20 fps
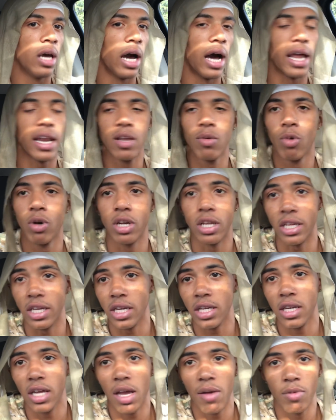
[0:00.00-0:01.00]
I didn't want to
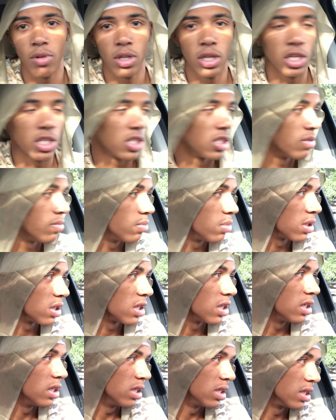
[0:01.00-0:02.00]
get in the ambulance
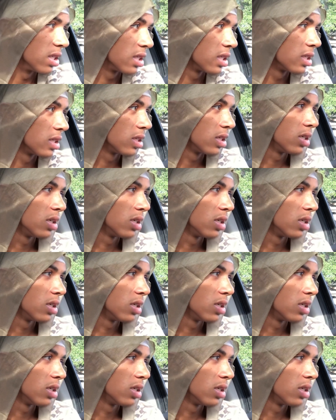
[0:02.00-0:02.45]
because,